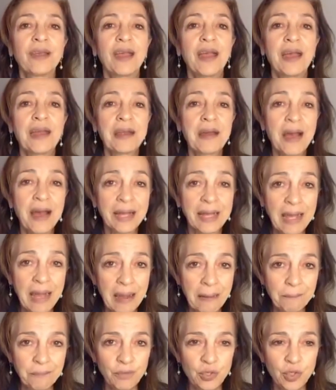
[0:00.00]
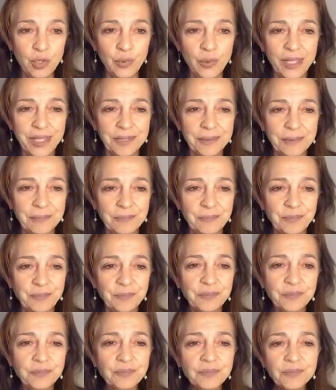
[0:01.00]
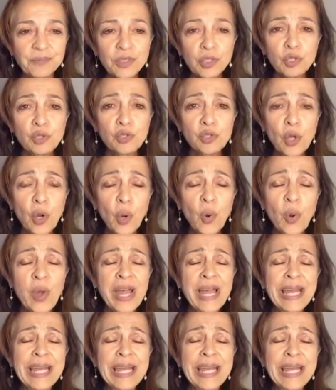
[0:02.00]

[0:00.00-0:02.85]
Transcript: and I am doing? So